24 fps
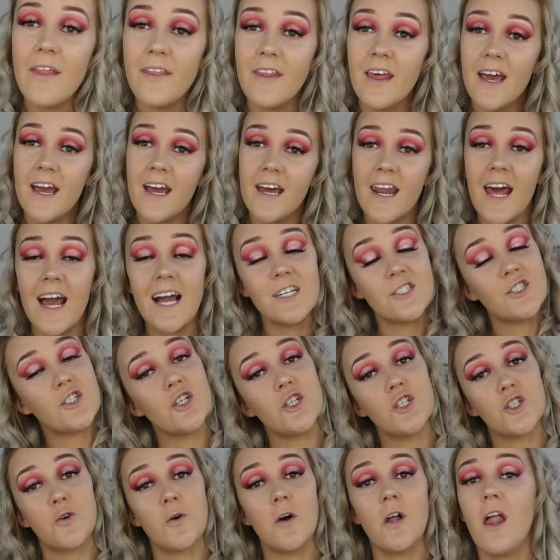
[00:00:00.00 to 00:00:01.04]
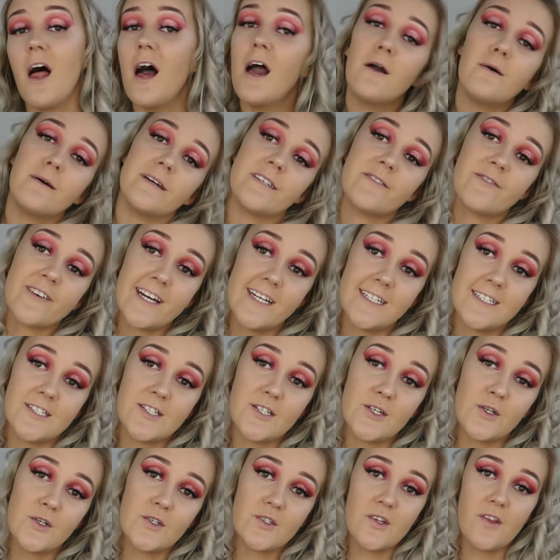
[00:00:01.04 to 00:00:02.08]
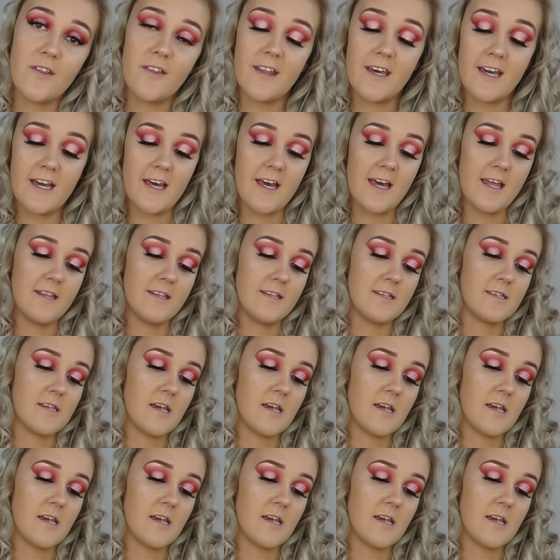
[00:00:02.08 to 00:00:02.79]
And then, as usual, I always forget to do something,